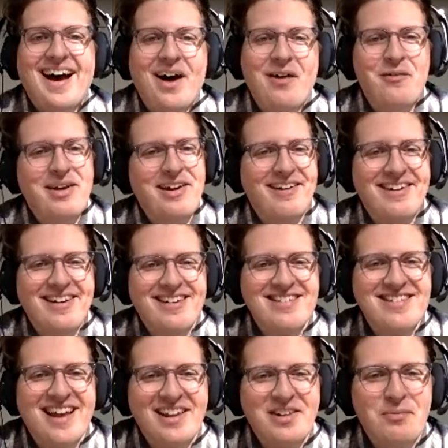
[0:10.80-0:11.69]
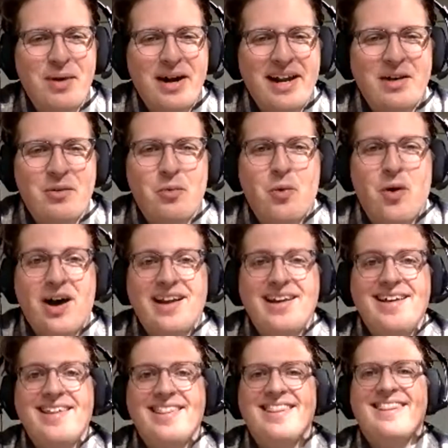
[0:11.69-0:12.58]
We are here celebrating
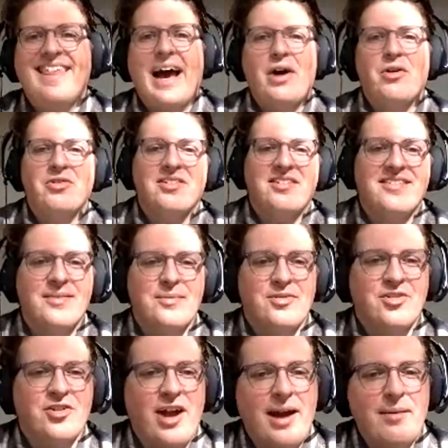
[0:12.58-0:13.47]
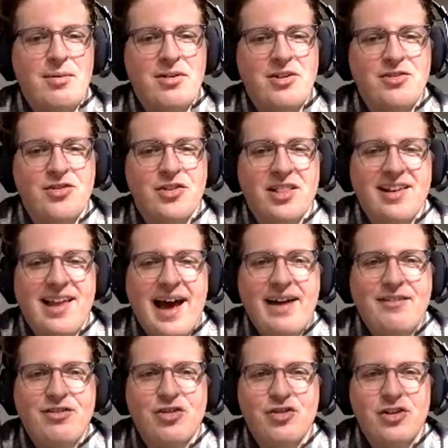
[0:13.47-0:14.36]
1,000 subscribers for the
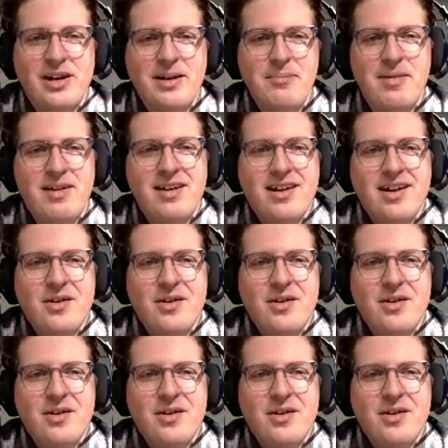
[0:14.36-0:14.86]
live stream.